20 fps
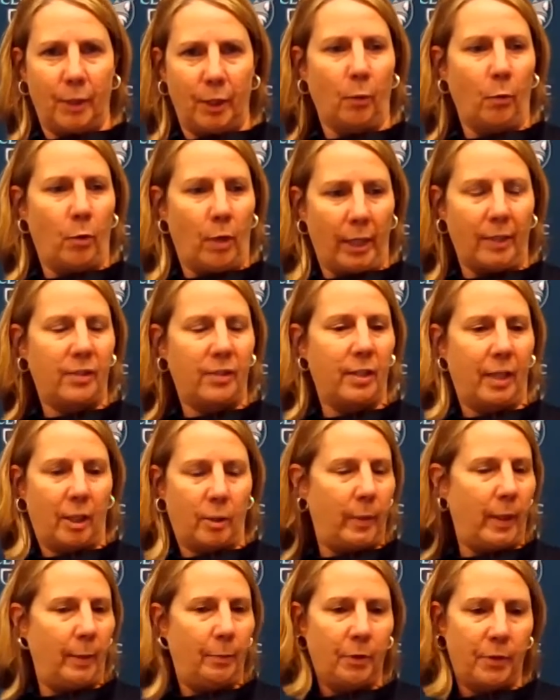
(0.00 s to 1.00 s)
We are
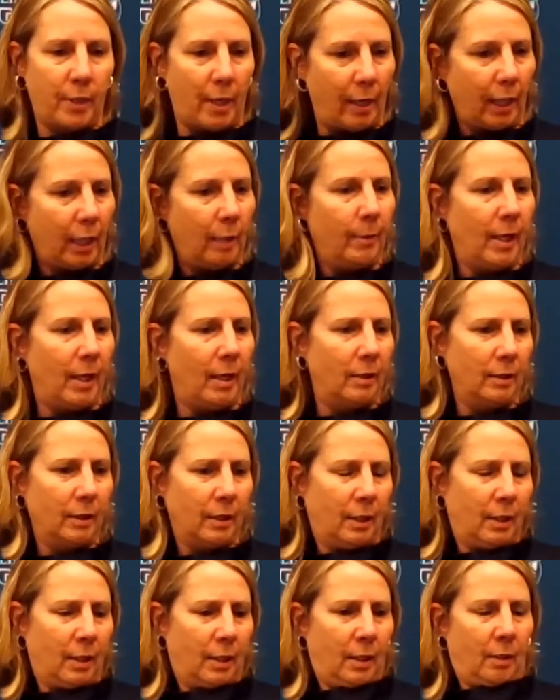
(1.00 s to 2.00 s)
1-6. People talking
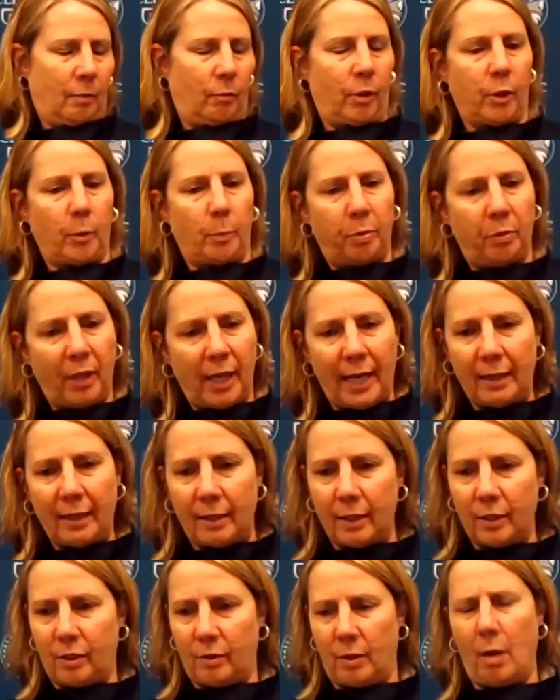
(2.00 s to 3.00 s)
about, well, you
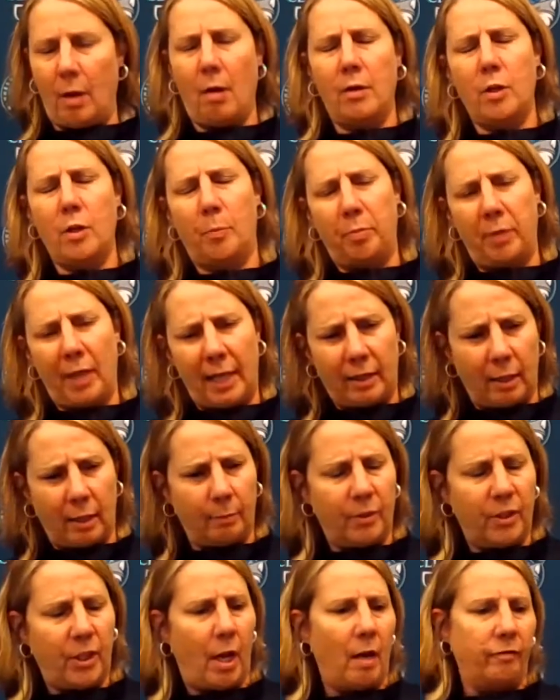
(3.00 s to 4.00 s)
played this, oh, you played
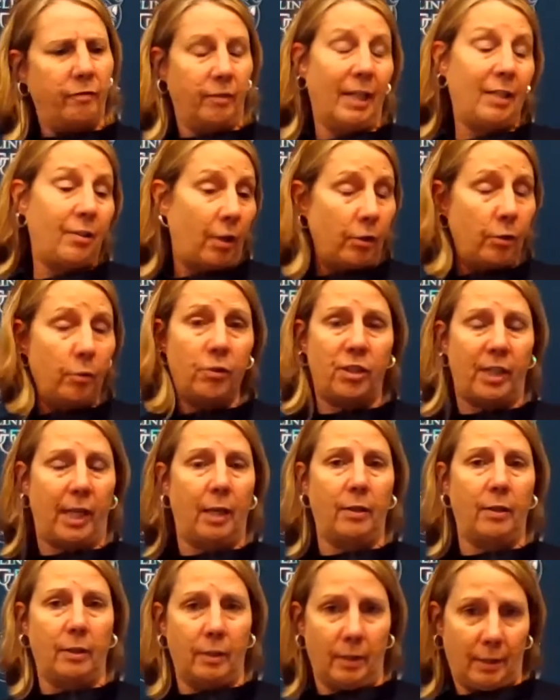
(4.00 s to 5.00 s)
them tough. That's our new
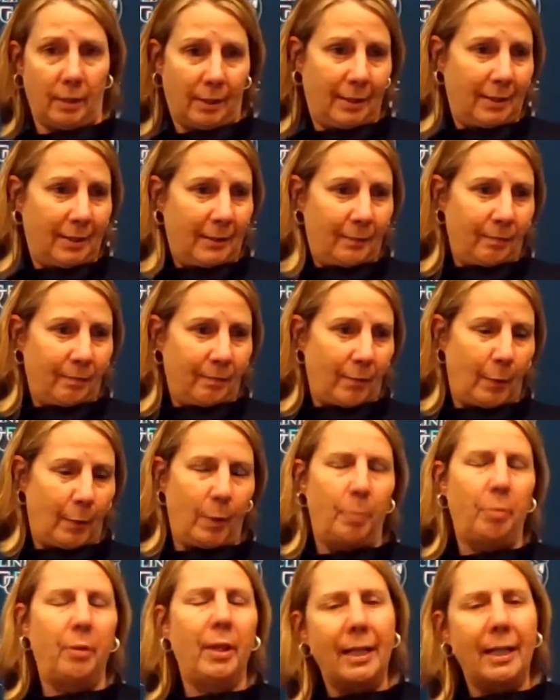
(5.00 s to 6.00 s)
standard. And
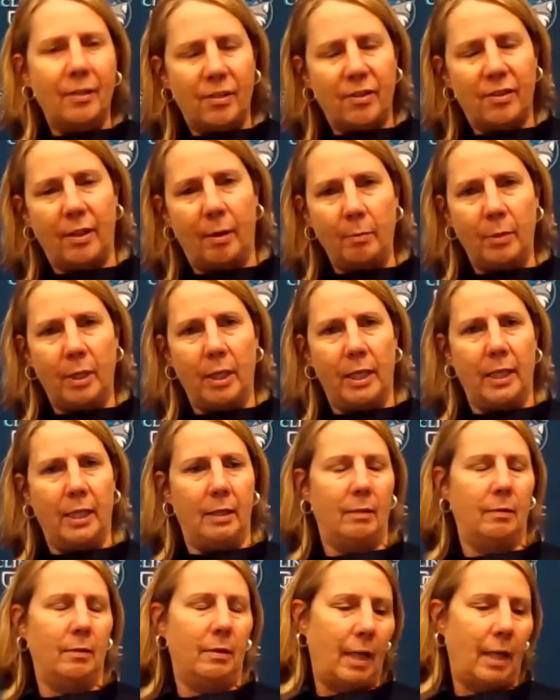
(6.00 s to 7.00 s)
we played
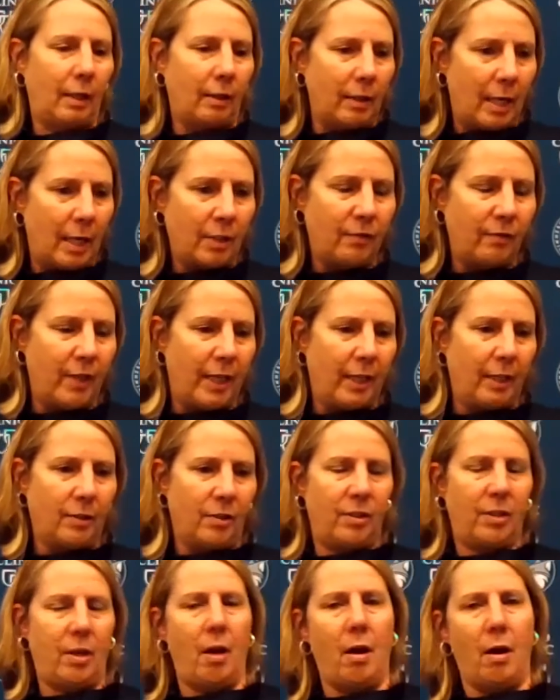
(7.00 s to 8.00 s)
somebody like Las
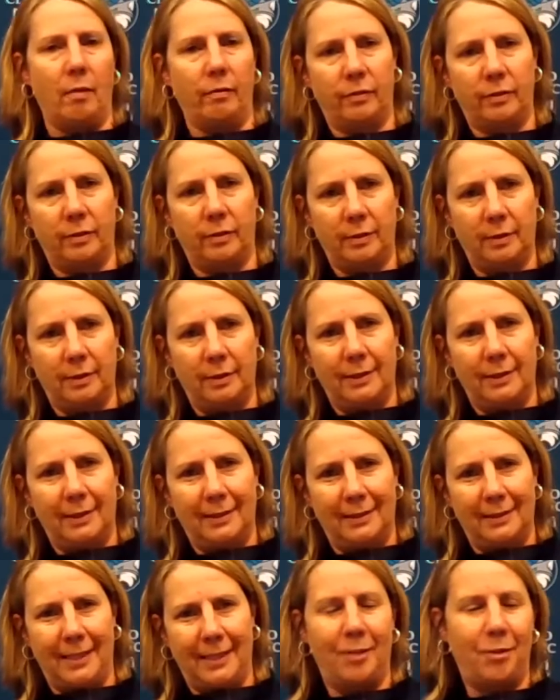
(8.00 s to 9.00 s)
Vegas tough.
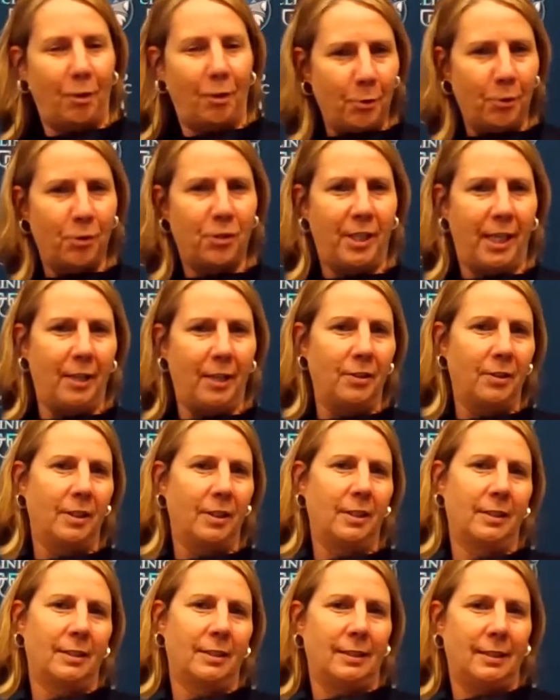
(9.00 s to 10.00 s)
That's our new
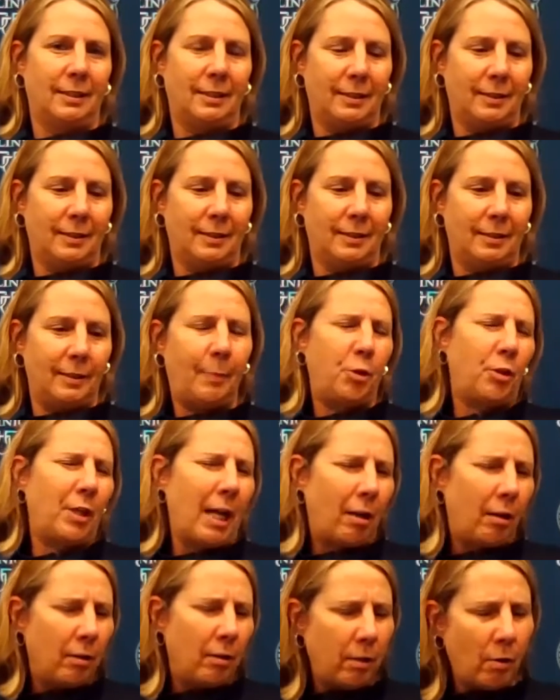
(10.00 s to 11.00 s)
standard. Yeah, but
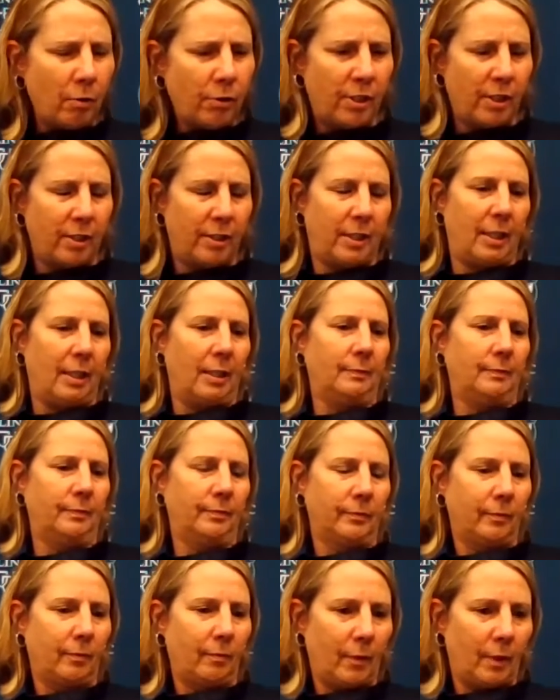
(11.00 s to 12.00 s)
you got close this
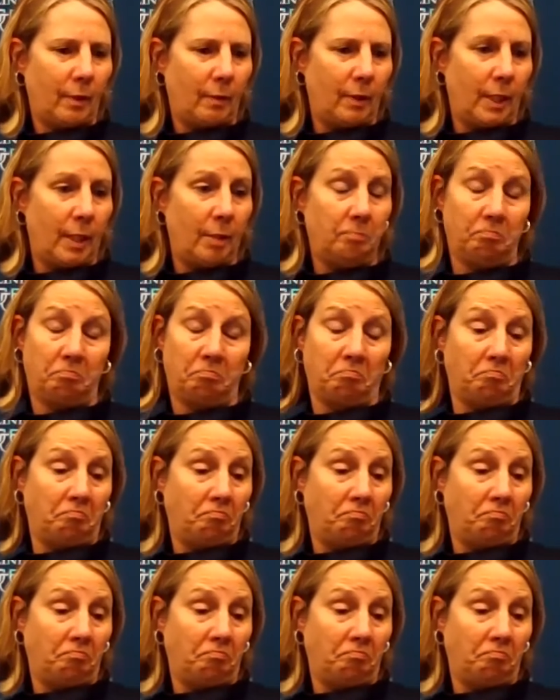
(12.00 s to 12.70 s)
time, right?